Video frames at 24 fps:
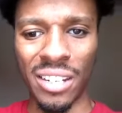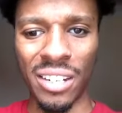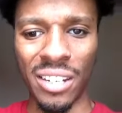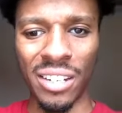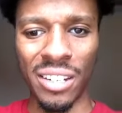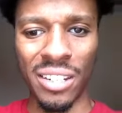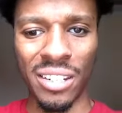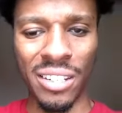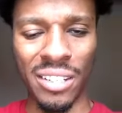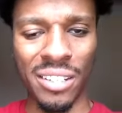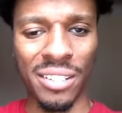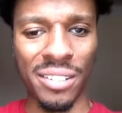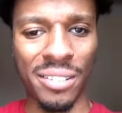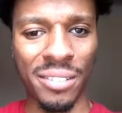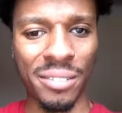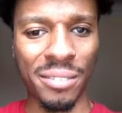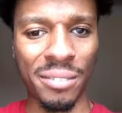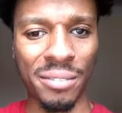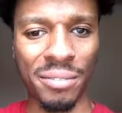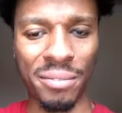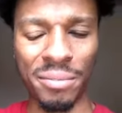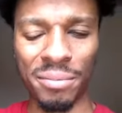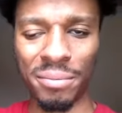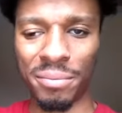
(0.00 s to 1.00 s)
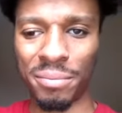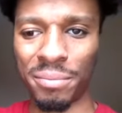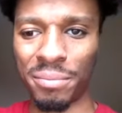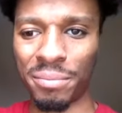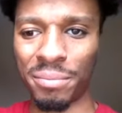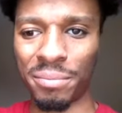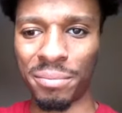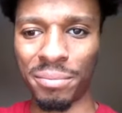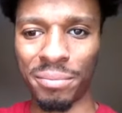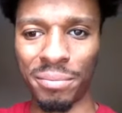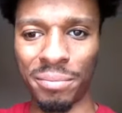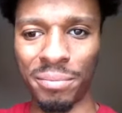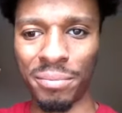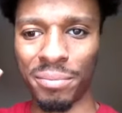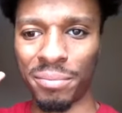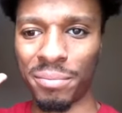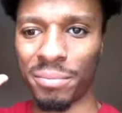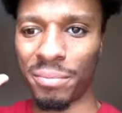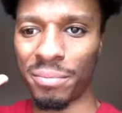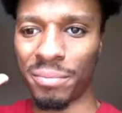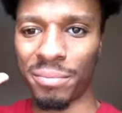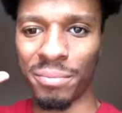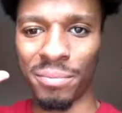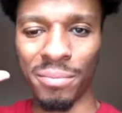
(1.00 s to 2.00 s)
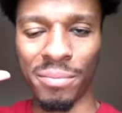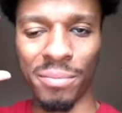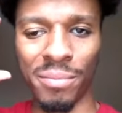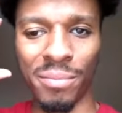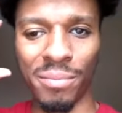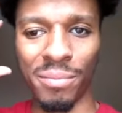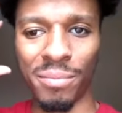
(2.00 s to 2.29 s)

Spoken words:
(silence)